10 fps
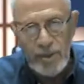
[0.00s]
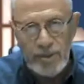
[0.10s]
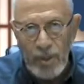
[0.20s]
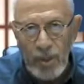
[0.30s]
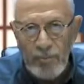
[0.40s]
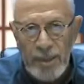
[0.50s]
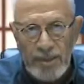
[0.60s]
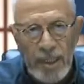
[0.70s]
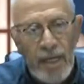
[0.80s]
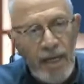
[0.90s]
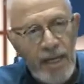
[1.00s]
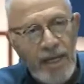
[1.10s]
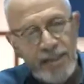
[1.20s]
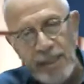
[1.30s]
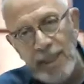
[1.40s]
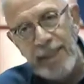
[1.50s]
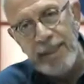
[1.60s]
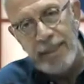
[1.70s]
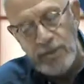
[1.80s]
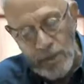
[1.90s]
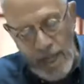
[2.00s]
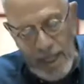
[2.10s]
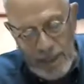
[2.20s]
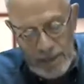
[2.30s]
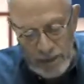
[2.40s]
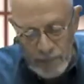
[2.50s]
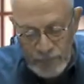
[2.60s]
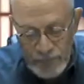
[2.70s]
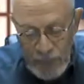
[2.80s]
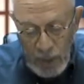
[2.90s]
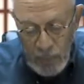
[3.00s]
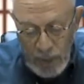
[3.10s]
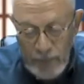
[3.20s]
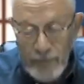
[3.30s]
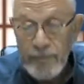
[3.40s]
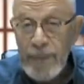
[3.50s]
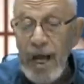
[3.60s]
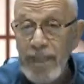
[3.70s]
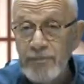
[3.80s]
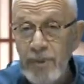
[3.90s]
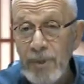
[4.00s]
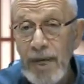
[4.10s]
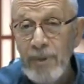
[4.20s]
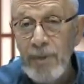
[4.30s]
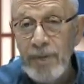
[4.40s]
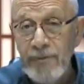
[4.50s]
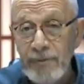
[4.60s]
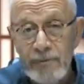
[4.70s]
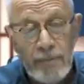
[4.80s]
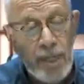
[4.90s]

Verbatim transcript: his home is. He has a leg he drags. Well, the hospital got rid of him.